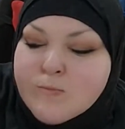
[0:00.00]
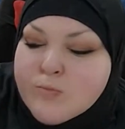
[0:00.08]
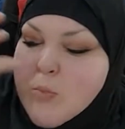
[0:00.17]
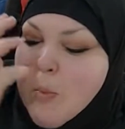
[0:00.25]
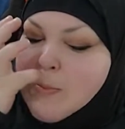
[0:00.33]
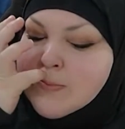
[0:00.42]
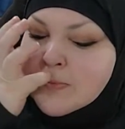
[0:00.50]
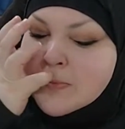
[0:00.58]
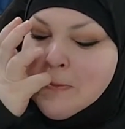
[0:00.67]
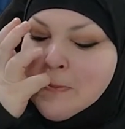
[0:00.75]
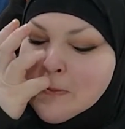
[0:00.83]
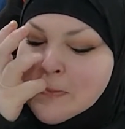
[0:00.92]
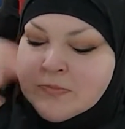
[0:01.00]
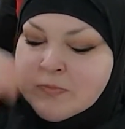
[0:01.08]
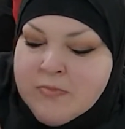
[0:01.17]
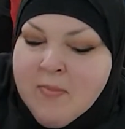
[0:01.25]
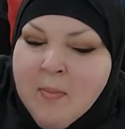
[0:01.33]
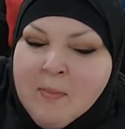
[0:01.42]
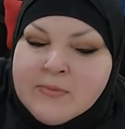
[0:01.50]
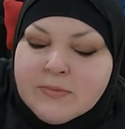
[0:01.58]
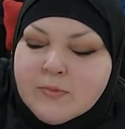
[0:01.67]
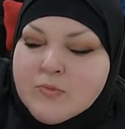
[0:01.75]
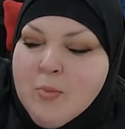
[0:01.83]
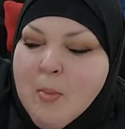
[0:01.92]
Is she saying pizza or
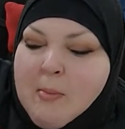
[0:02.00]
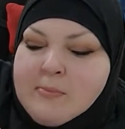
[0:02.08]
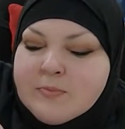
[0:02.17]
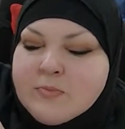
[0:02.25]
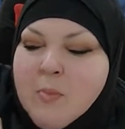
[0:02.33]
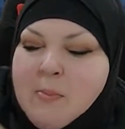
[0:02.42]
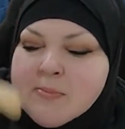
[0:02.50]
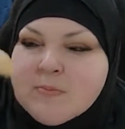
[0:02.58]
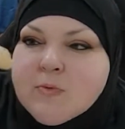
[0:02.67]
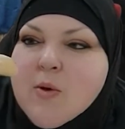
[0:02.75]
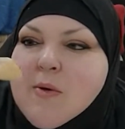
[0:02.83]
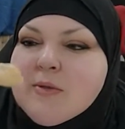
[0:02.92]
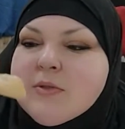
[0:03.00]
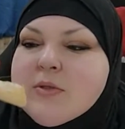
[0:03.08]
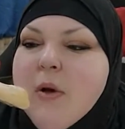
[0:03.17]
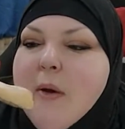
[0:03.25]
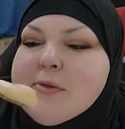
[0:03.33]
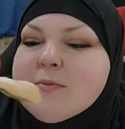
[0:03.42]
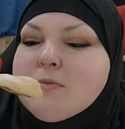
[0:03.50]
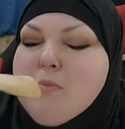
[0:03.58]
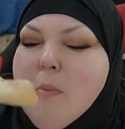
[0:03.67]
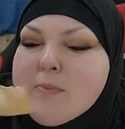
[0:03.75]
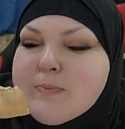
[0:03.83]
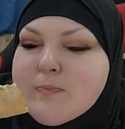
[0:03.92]
feta? No, she's saying
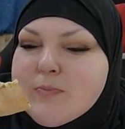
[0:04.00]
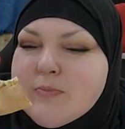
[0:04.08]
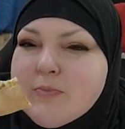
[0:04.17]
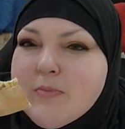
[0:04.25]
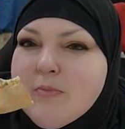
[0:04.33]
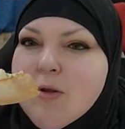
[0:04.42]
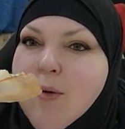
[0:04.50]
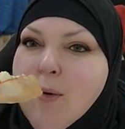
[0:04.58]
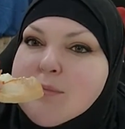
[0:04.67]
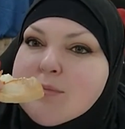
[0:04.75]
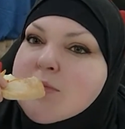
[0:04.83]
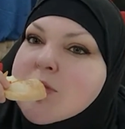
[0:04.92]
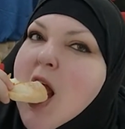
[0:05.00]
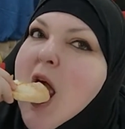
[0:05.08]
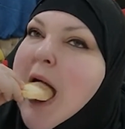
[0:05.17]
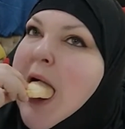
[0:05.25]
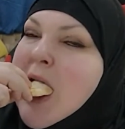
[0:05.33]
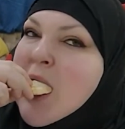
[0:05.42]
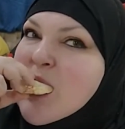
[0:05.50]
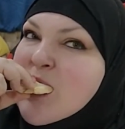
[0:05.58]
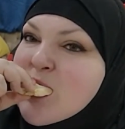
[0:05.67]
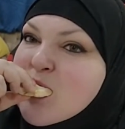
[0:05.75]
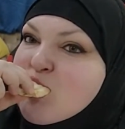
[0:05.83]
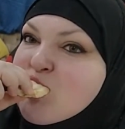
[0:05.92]
pizza. I'm
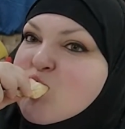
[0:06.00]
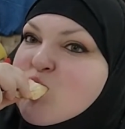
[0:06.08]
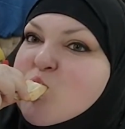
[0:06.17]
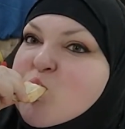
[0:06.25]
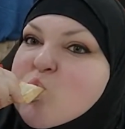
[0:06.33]
confused.